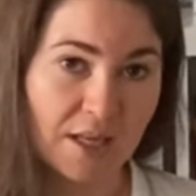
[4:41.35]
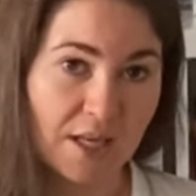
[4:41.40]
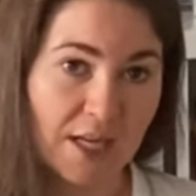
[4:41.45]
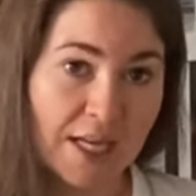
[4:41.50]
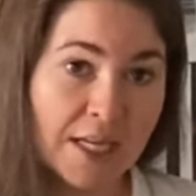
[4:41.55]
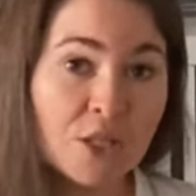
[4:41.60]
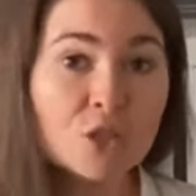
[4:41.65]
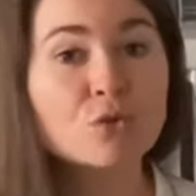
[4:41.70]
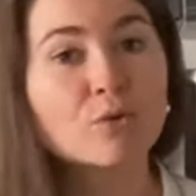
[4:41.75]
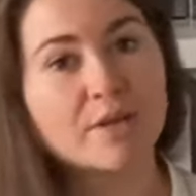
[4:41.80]

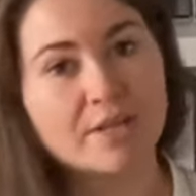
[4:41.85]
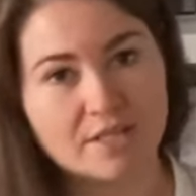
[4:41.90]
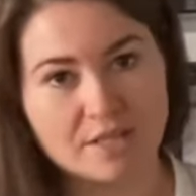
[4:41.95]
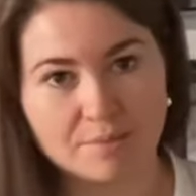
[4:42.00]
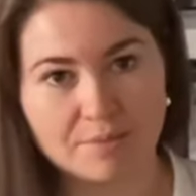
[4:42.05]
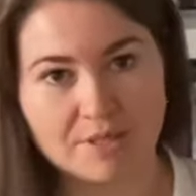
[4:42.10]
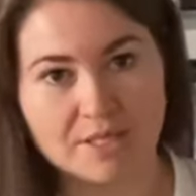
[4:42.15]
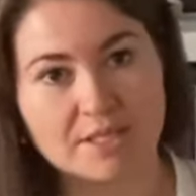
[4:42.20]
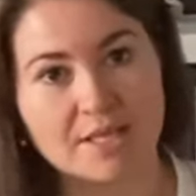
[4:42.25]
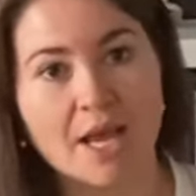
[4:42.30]
into
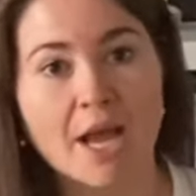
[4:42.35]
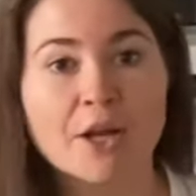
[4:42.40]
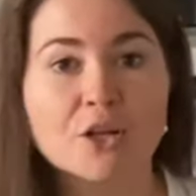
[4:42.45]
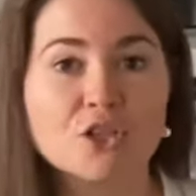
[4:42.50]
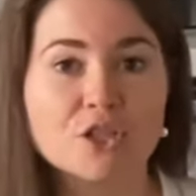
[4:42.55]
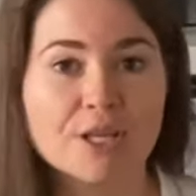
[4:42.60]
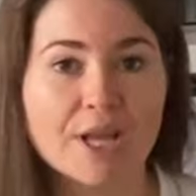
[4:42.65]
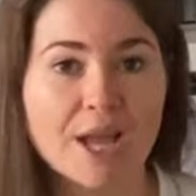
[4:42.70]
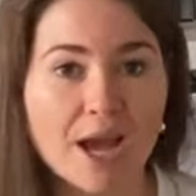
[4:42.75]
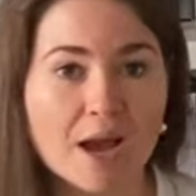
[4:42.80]
ATP is
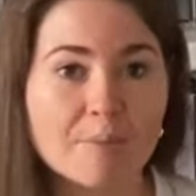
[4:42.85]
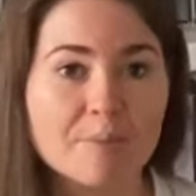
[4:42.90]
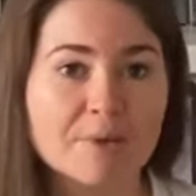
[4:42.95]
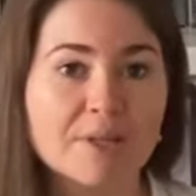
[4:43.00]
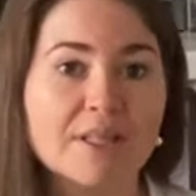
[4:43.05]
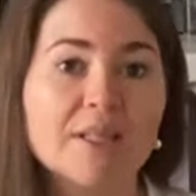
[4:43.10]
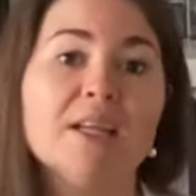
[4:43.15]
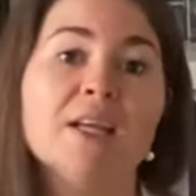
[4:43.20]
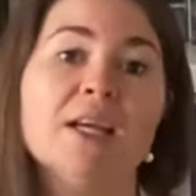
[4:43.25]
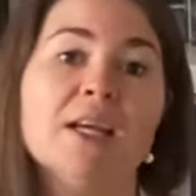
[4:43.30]
actually
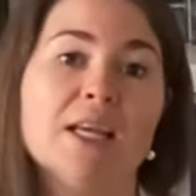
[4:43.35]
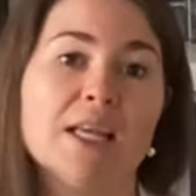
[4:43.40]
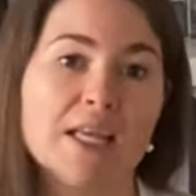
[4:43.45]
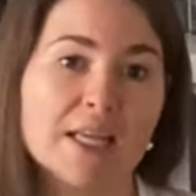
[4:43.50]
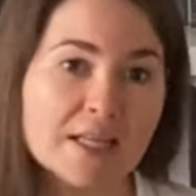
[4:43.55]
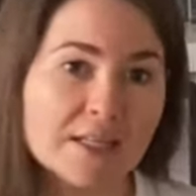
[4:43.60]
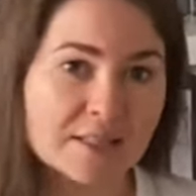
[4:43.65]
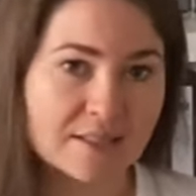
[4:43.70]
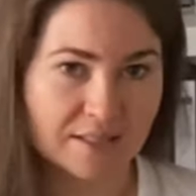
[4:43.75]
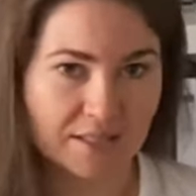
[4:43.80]
happening
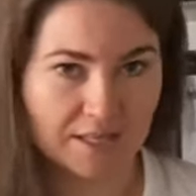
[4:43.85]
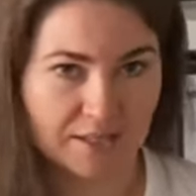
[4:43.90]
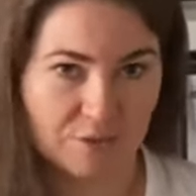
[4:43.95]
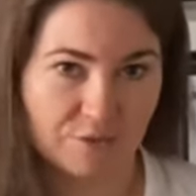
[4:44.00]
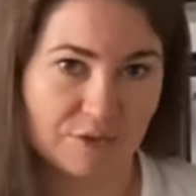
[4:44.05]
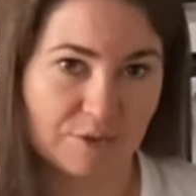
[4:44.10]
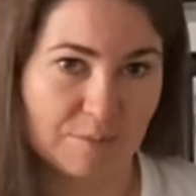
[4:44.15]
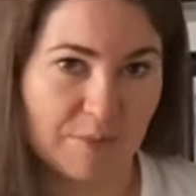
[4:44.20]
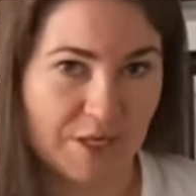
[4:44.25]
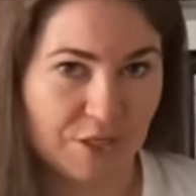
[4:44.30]
inside
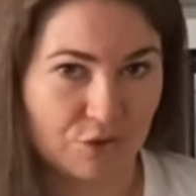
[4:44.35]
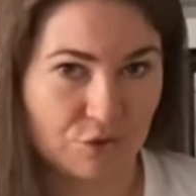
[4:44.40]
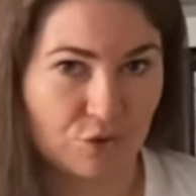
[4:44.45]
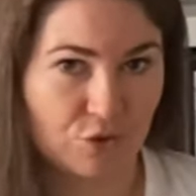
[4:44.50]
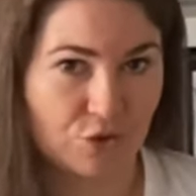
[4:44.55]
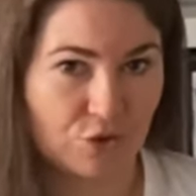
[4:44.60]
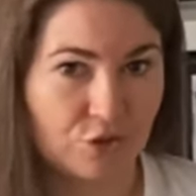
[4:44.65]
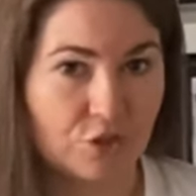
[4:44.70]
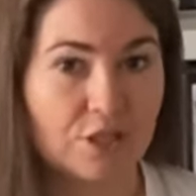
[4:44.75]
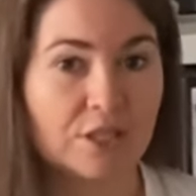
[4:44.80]
of the
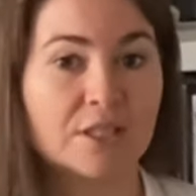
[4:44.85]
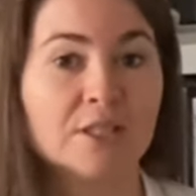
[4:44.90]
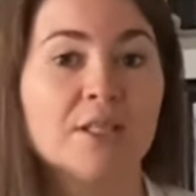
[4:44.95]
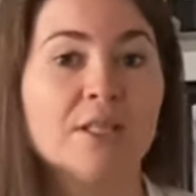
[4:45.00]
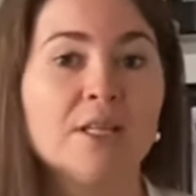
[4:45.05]
mitochondria.